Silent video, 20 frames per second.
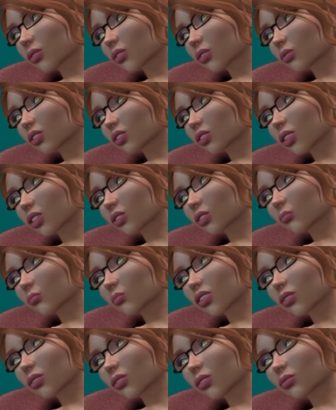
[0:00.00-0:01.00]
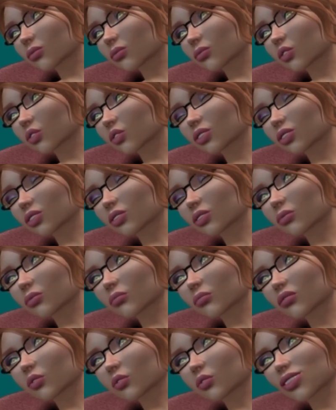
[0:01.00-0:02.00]
or doing
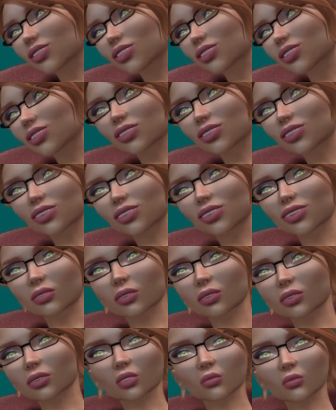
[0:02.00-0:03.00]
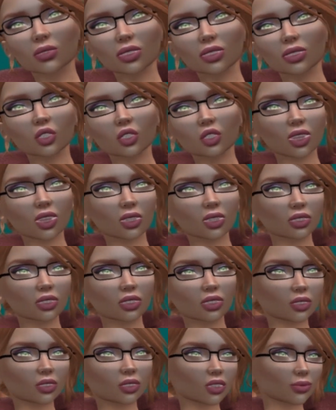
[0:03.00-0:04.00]
laundry, simple things like that
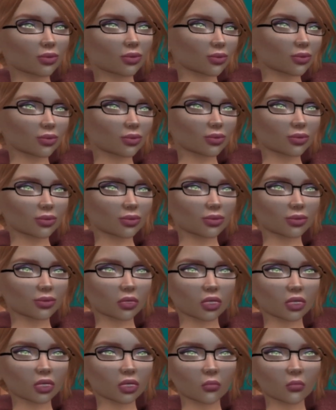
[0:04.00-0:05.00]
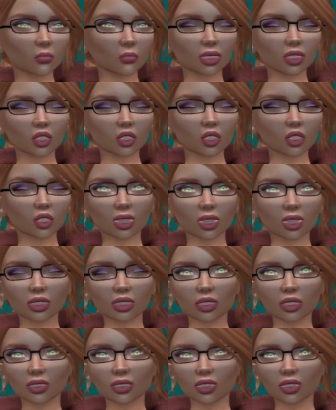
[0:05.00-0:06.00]
where most people are like, meh, that's not a
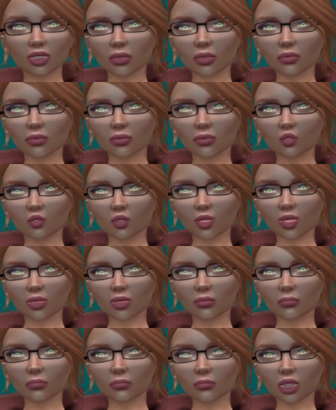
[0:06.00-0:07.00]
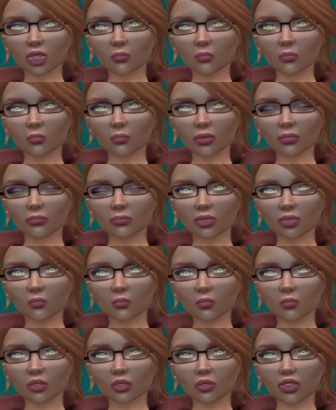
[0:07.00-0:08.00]
problem. It takes me twice as long
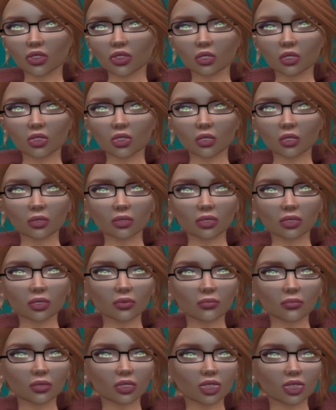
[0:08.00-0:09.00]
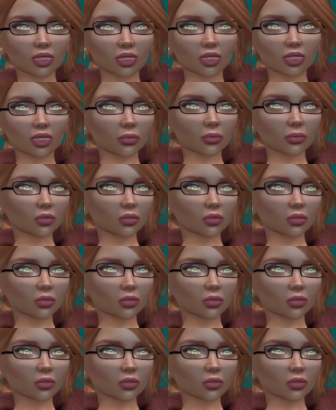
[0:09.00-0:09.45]
to do it because I had to stop.